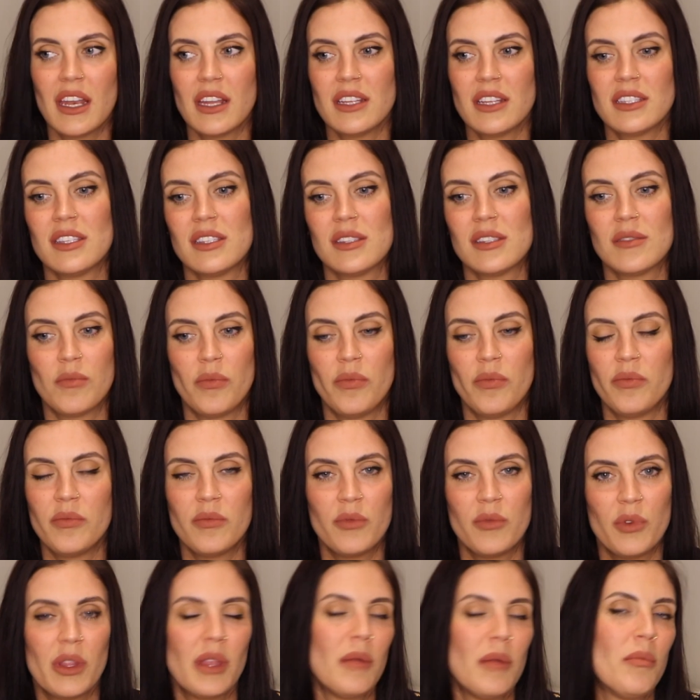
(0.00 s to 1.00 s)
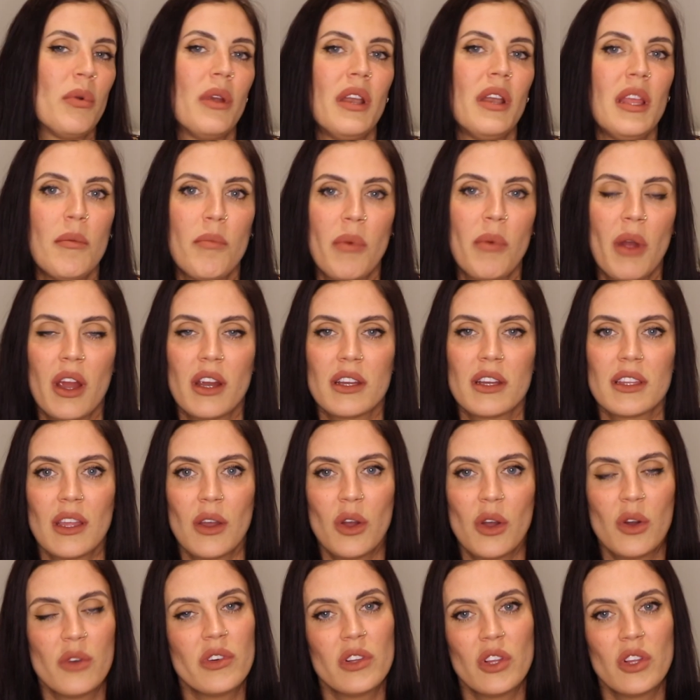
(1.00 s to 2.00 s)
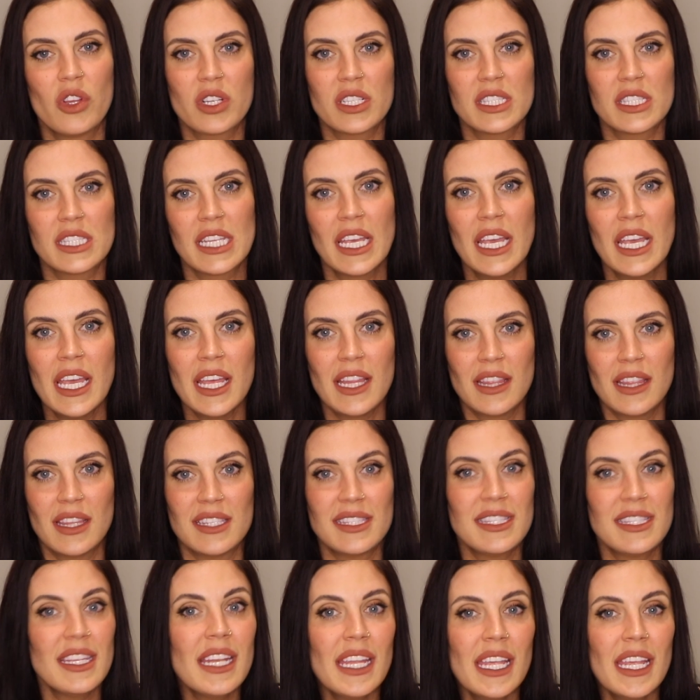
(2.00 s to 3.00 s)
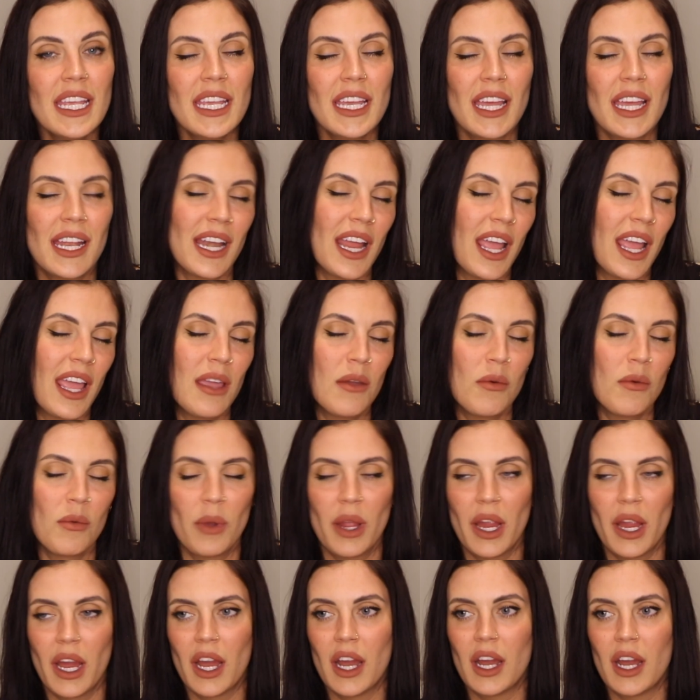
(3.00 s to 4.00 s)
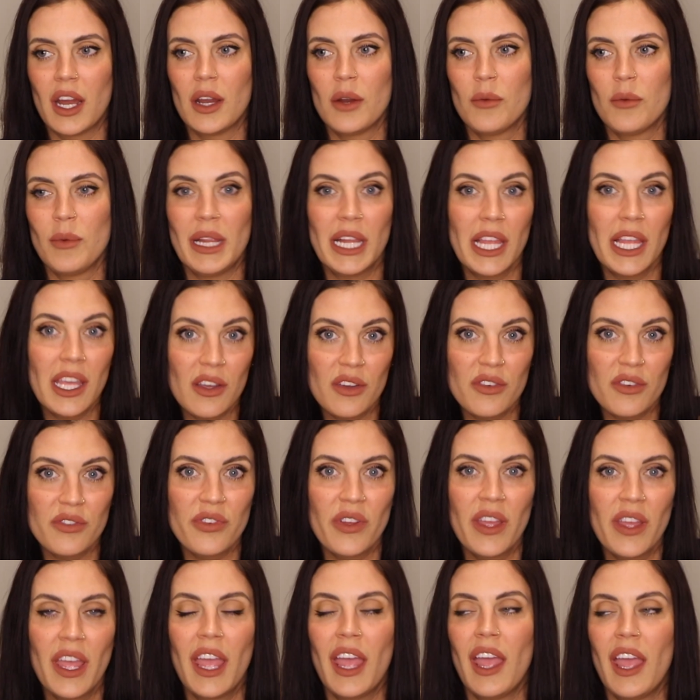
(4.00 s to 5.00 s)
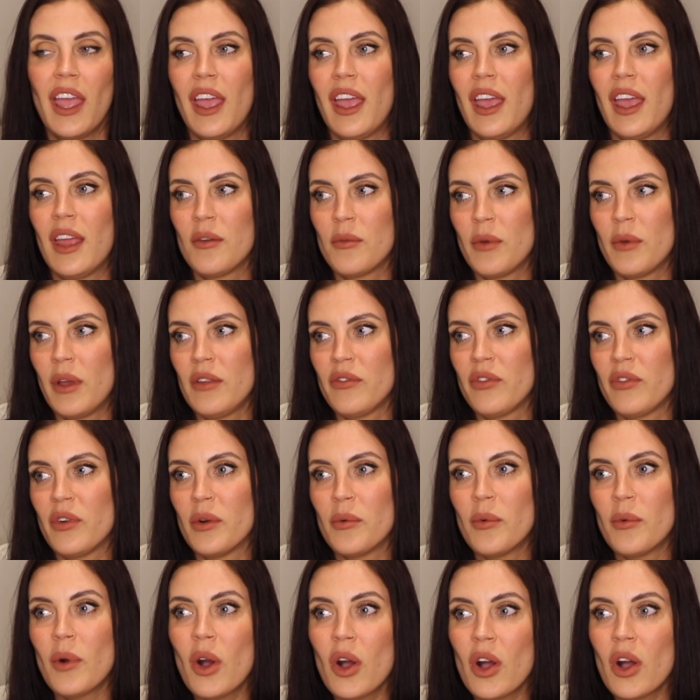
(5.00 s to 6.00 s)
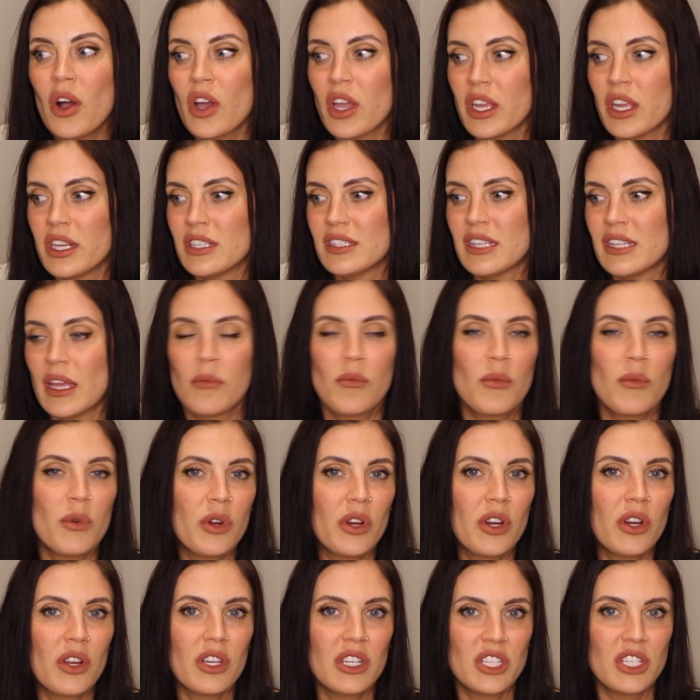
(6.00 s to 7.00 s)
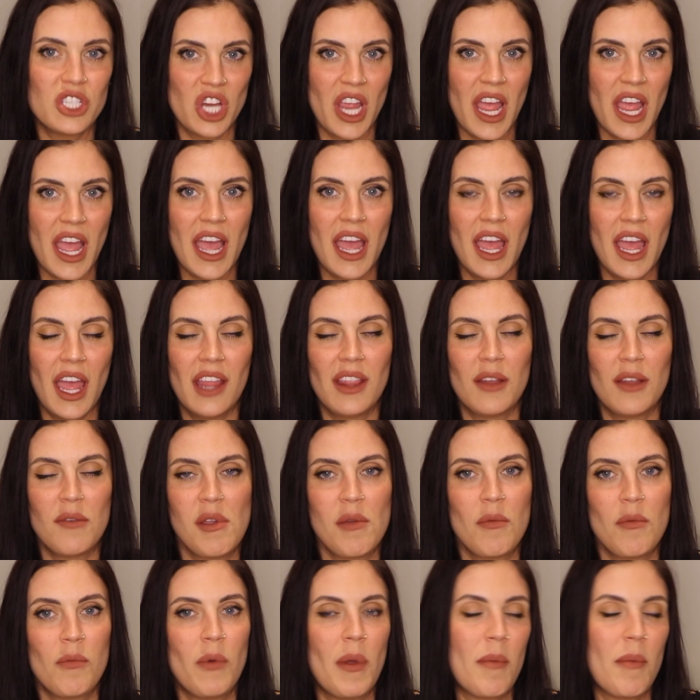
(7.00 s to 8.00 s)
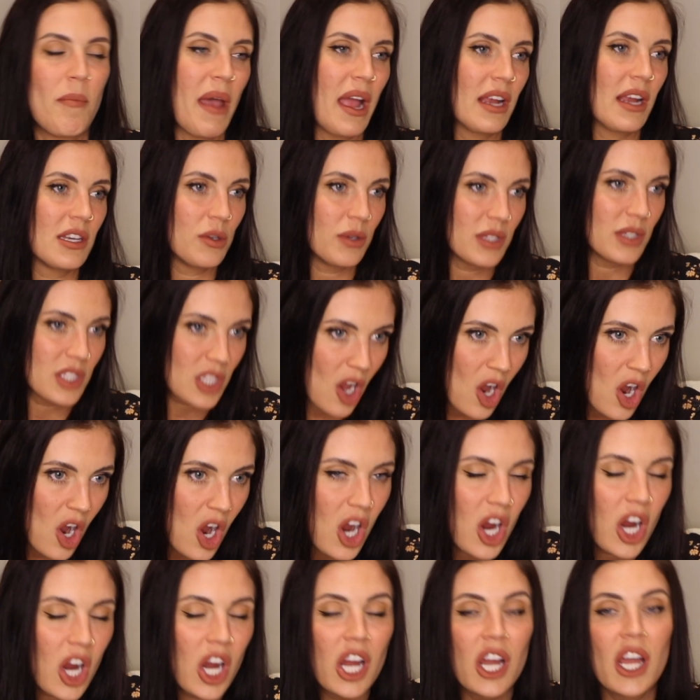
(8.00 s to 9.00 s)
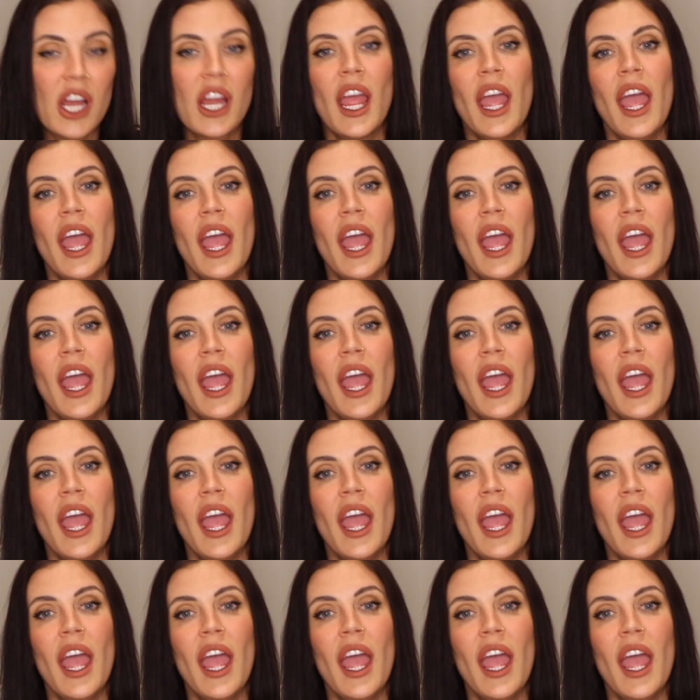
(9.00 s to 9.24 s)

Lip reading: It's this really pretty park that overlooks the city at night where we live, and went for a walk and just had more good chat. And then we went back to his car,